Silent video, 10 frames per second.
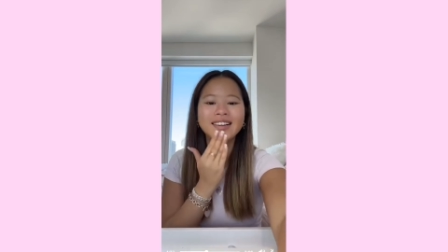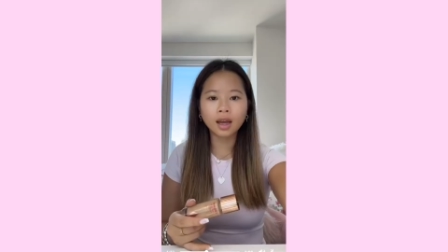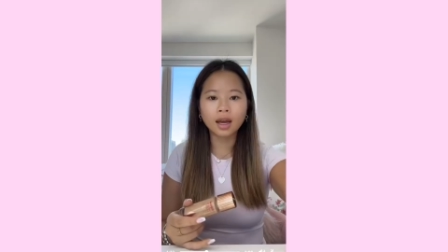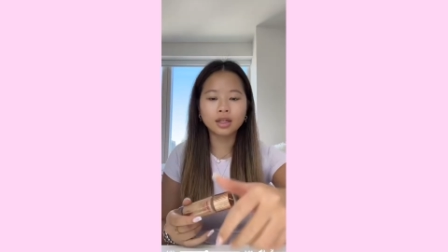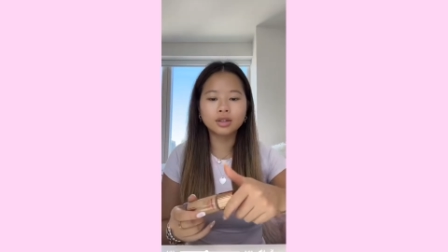
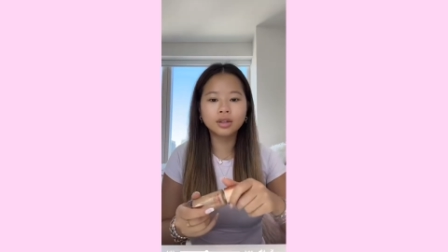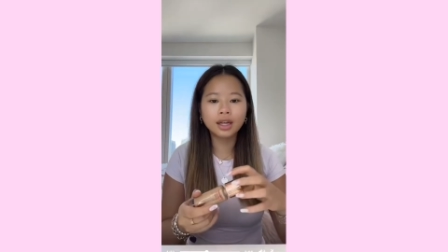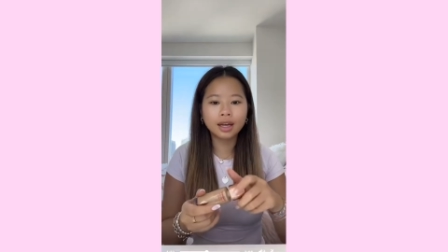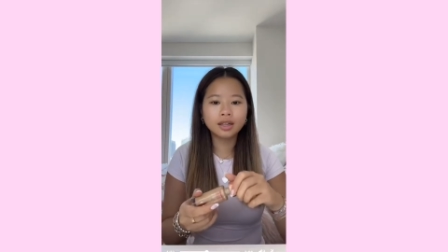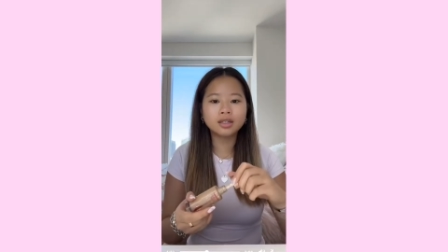It truly
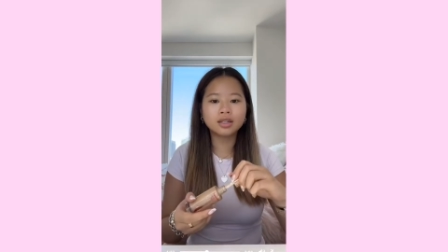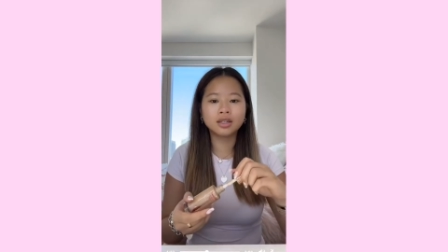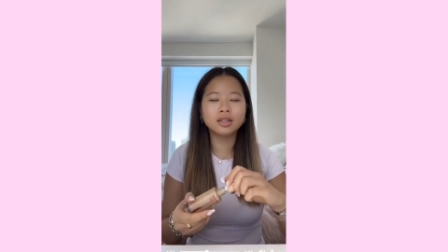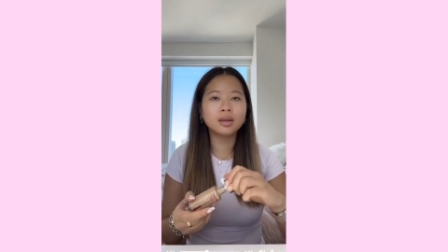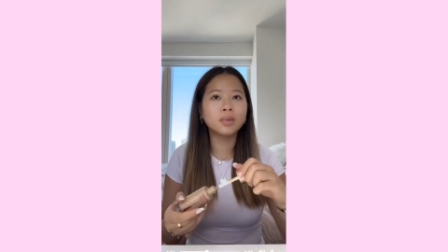is just
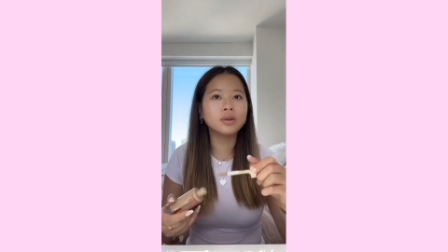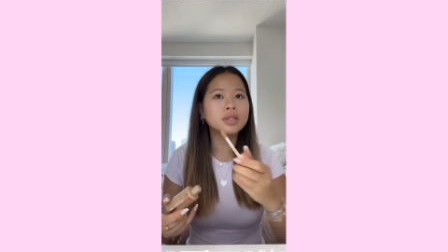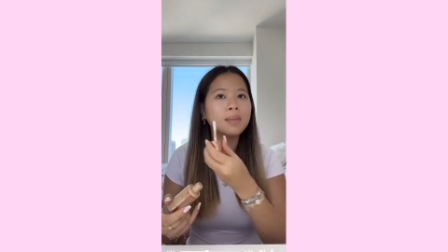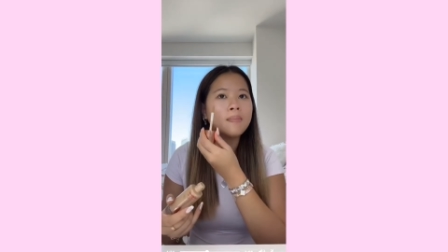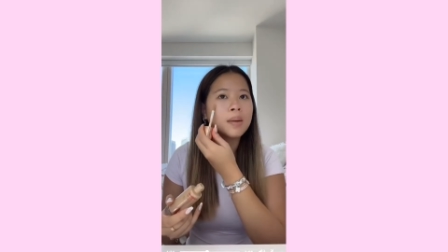the most
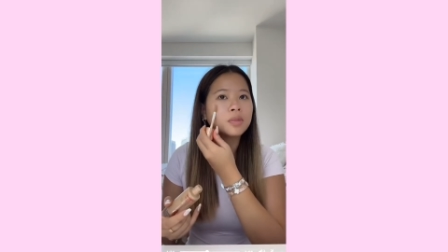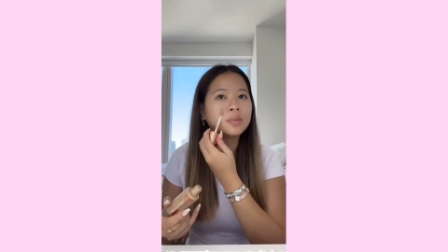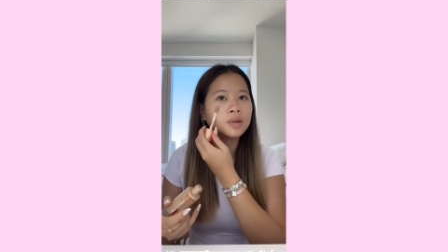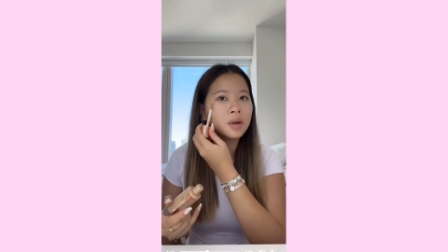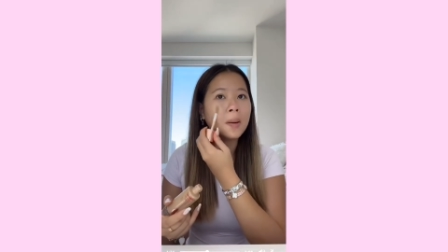
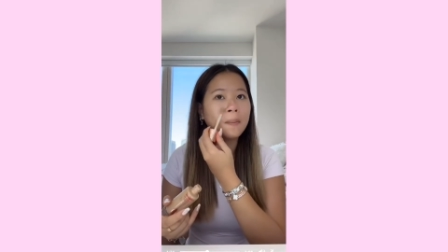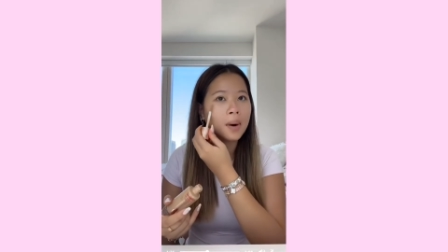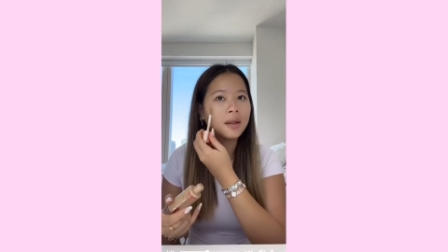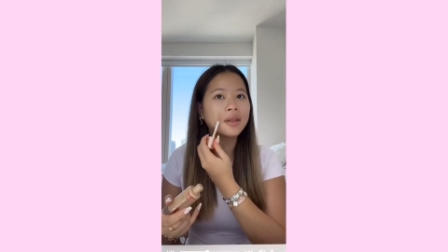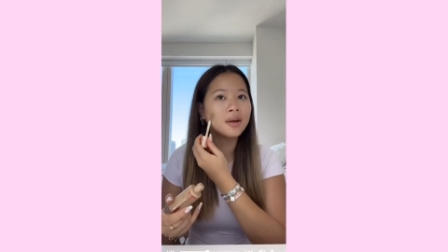memorable
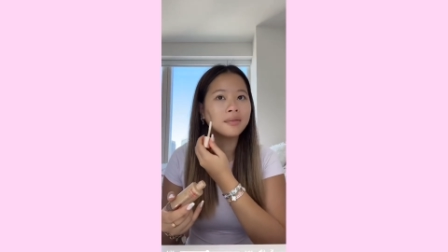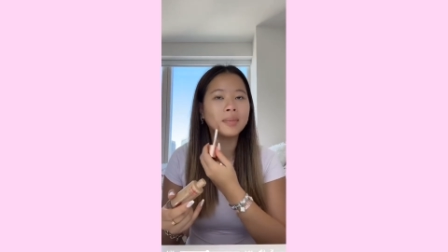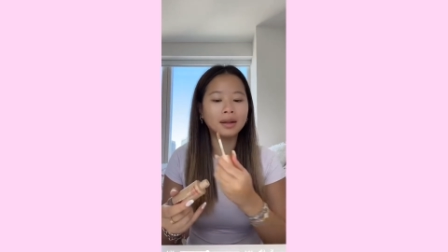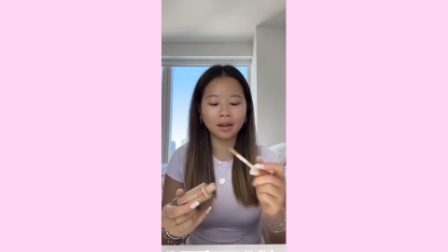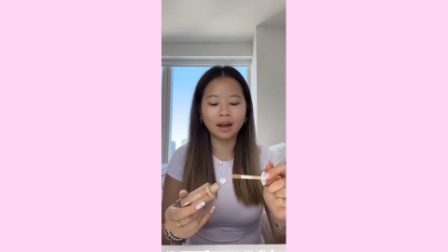month of my
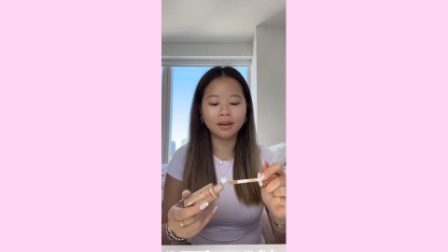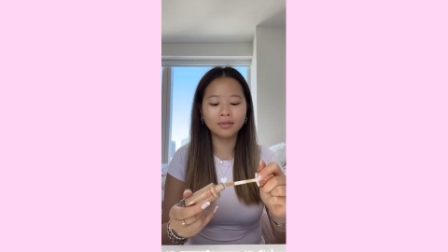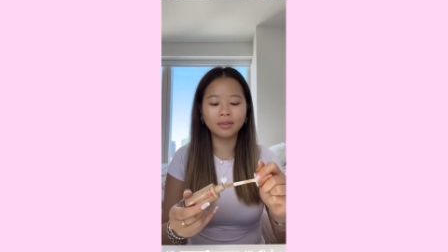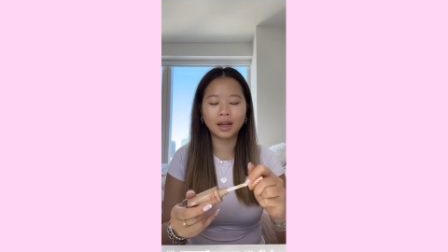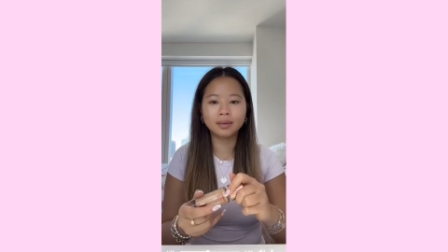life.
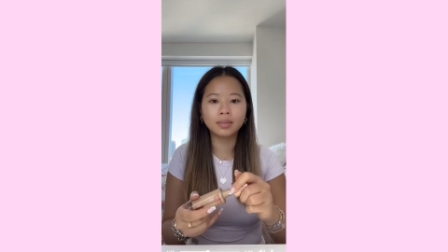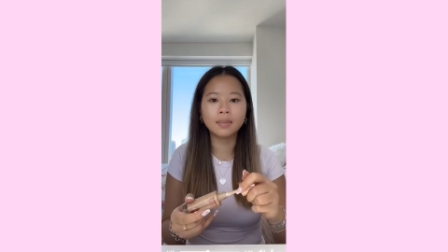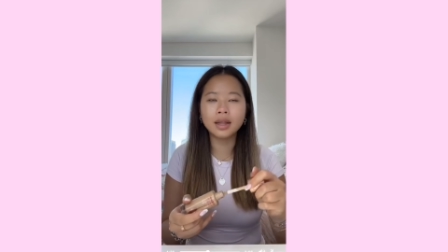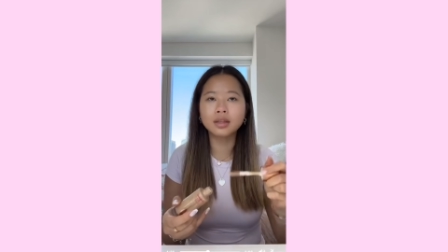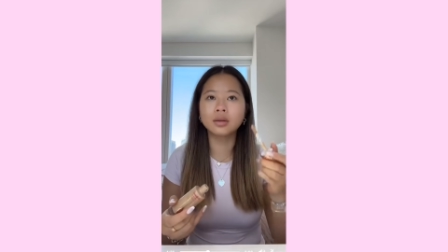Like, I mean,
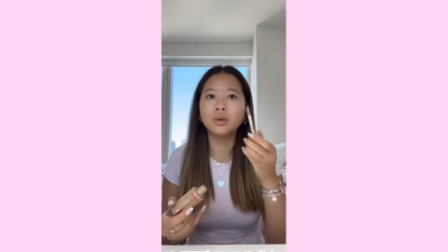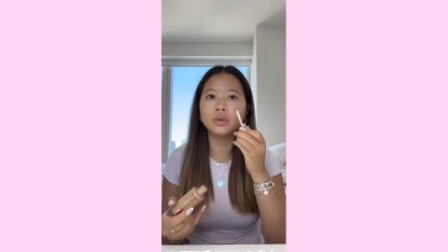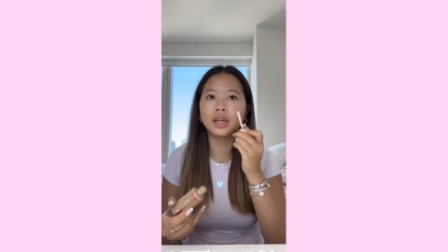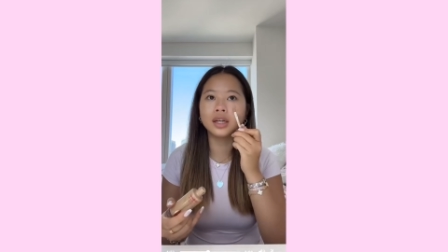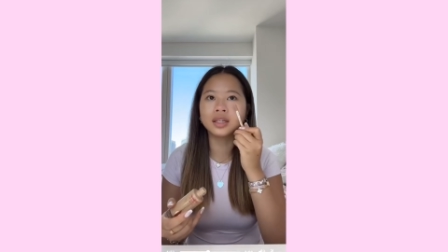this whole
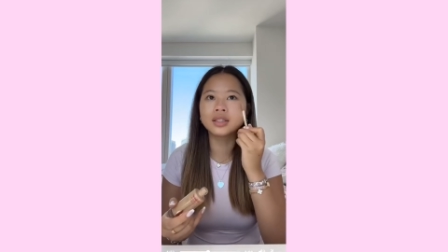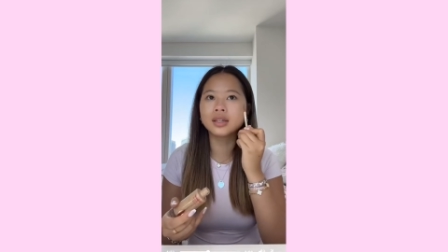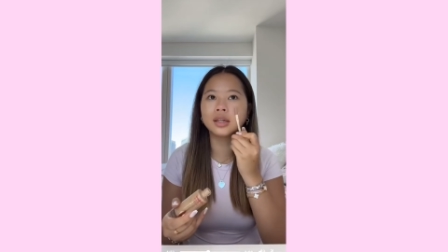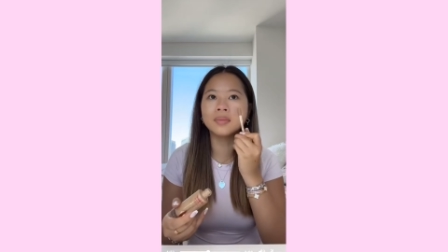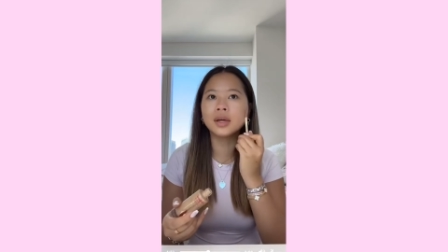year is
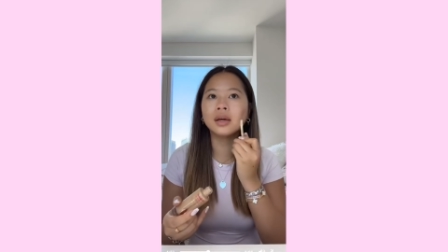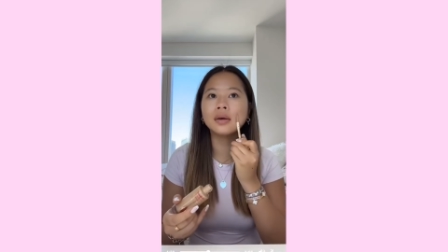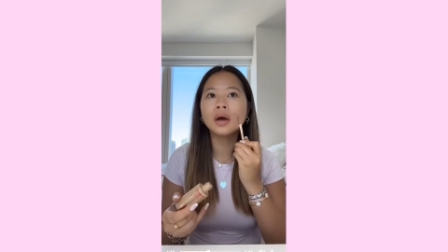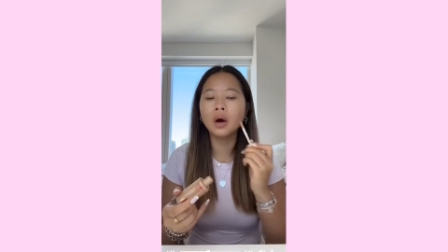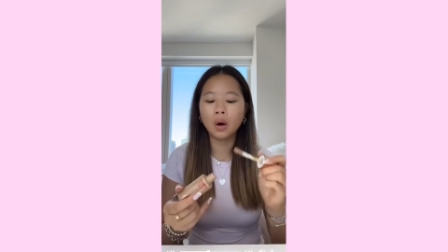gonna be
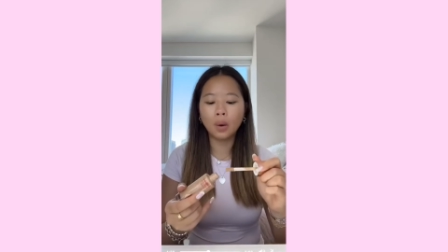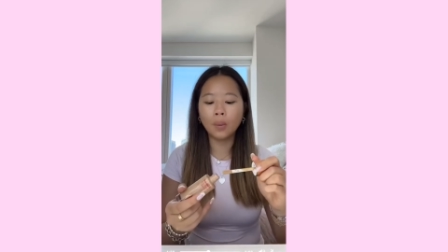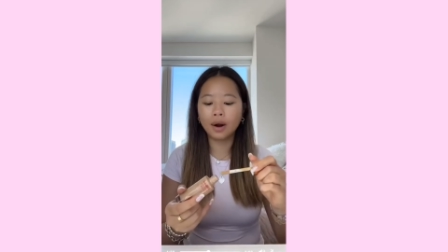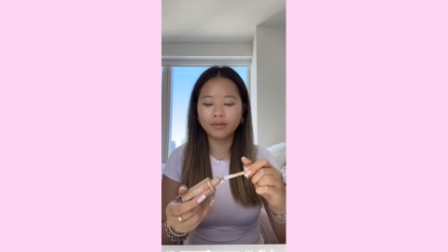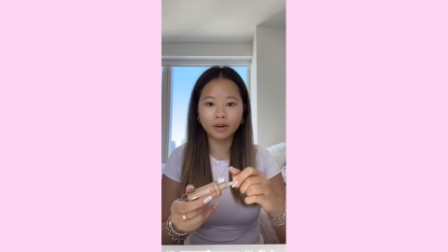
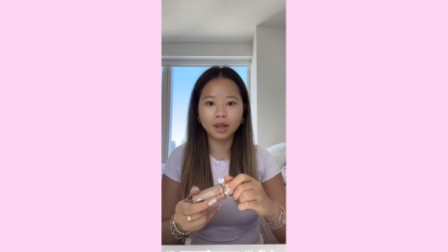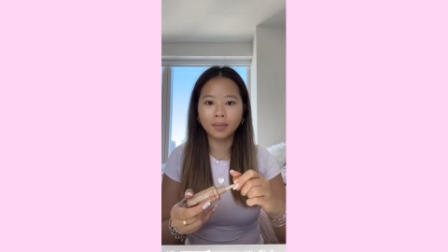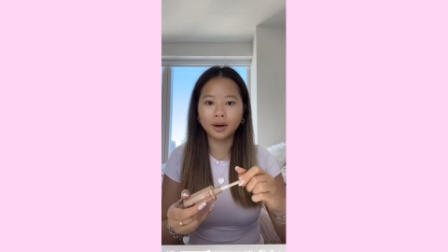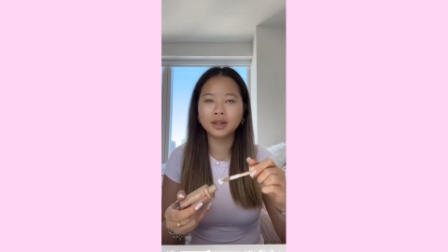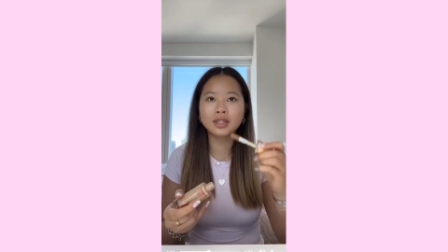one for the
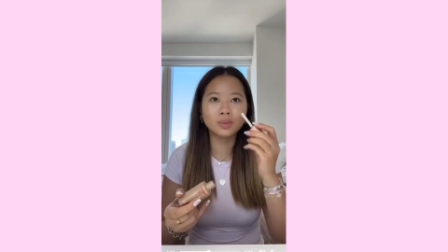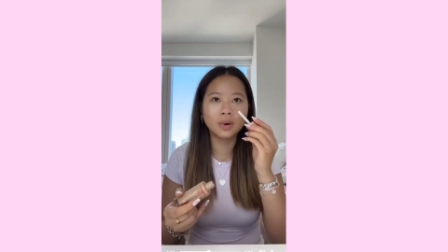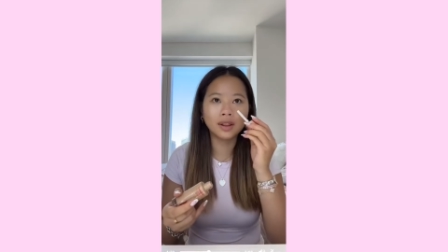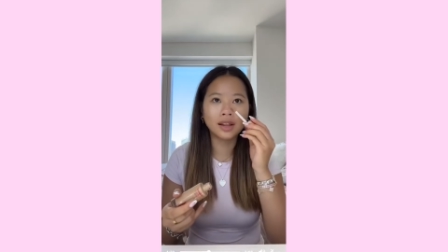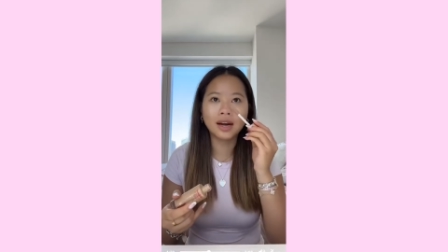books, one
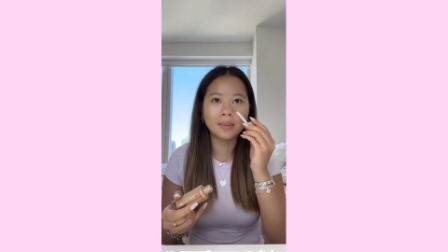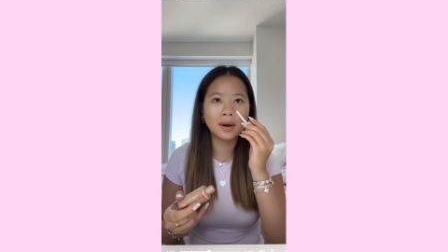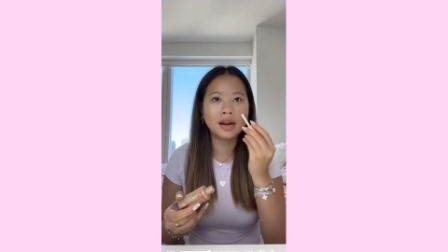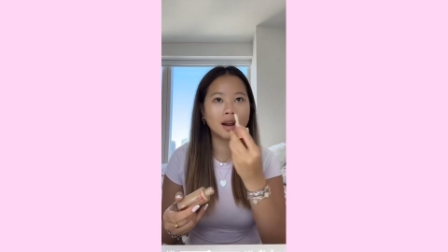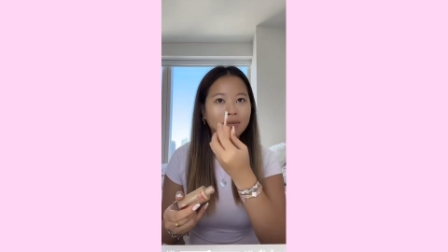that I'm
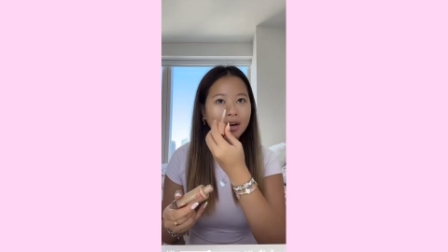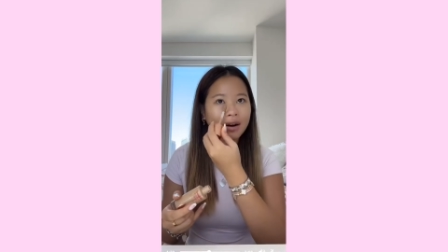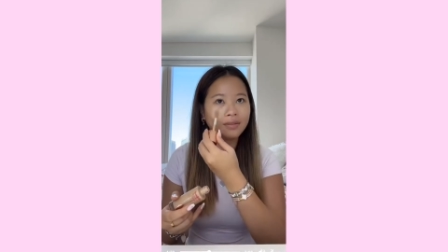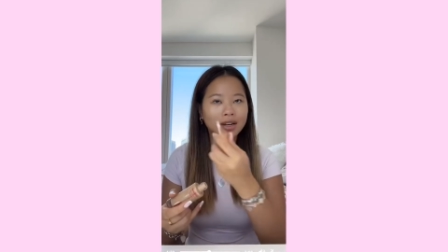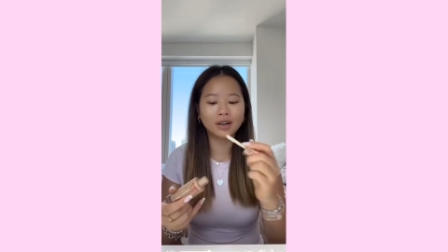never
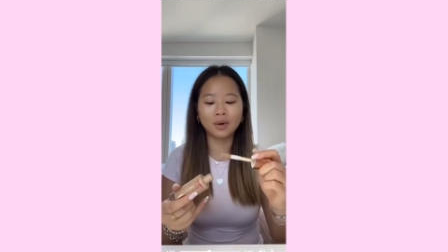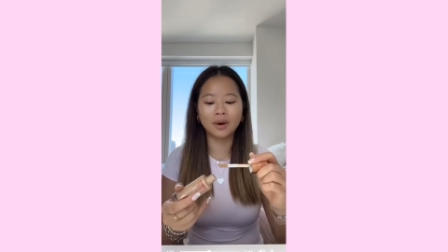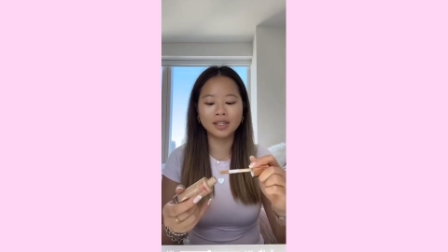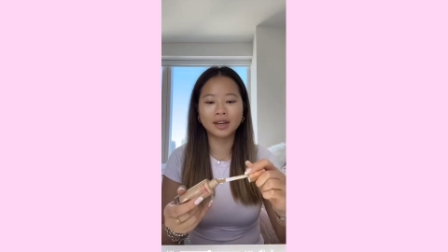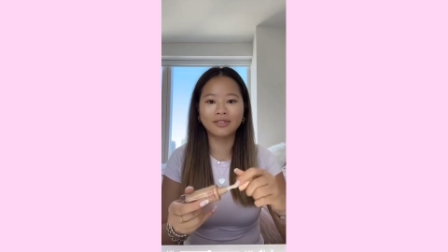ever going
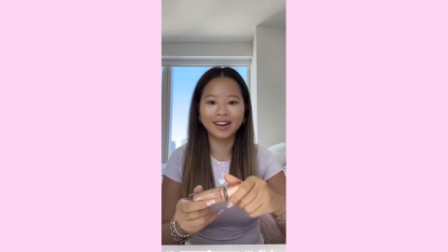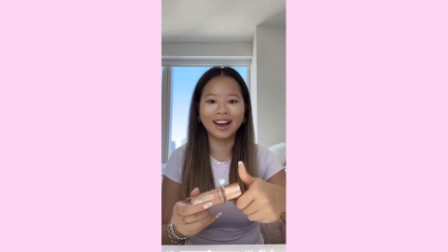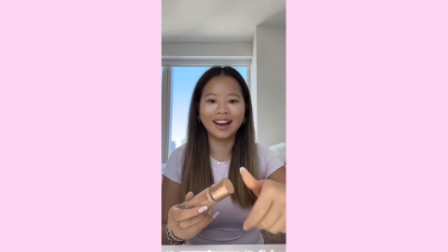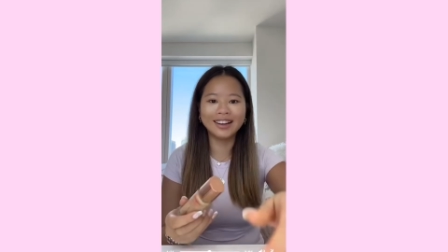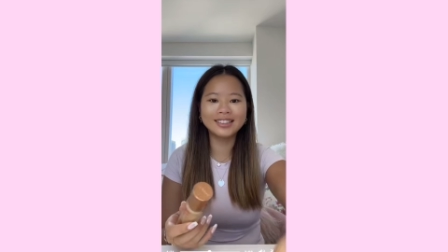to
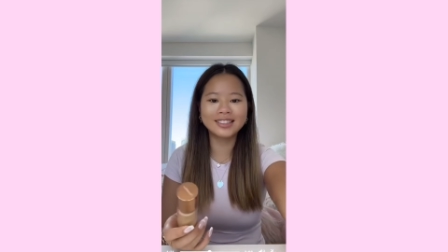forget.